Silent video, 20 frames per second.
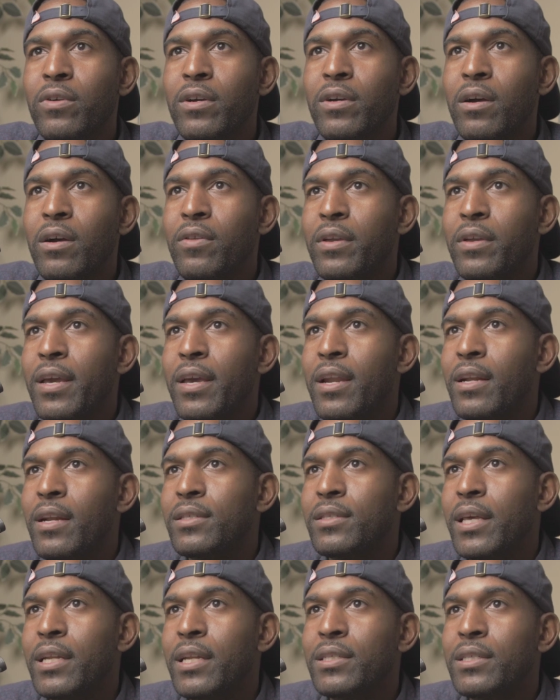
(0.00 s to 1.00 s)
candidates
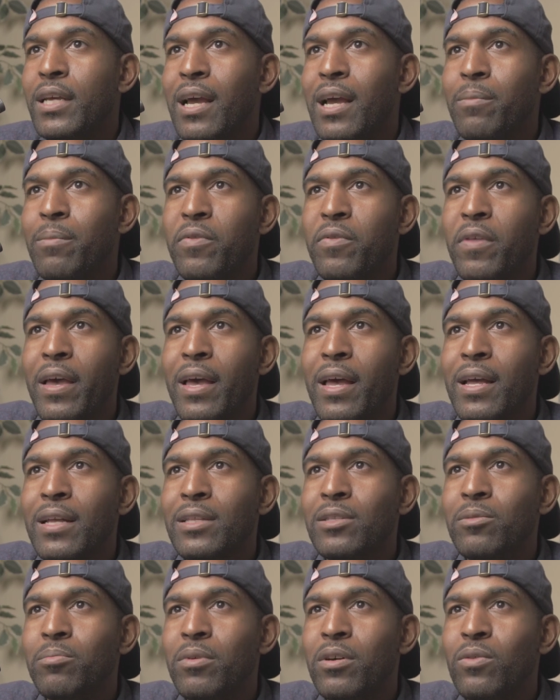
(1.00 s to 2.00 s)
anytime with ads,
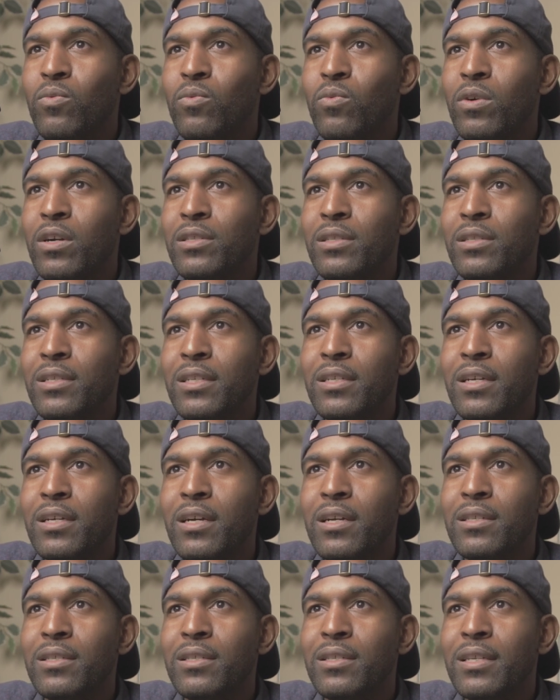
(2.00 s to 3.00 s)
but once he
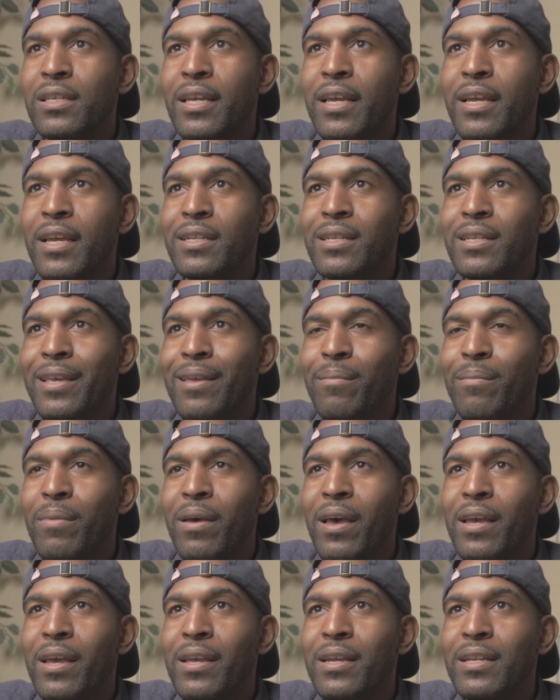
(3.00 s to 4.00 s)
does, he can't take it back.
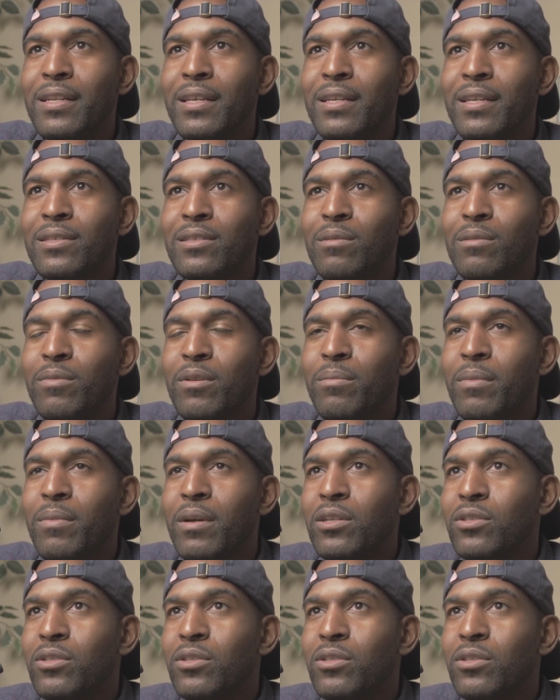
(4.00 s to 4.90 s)
He needs to be measured.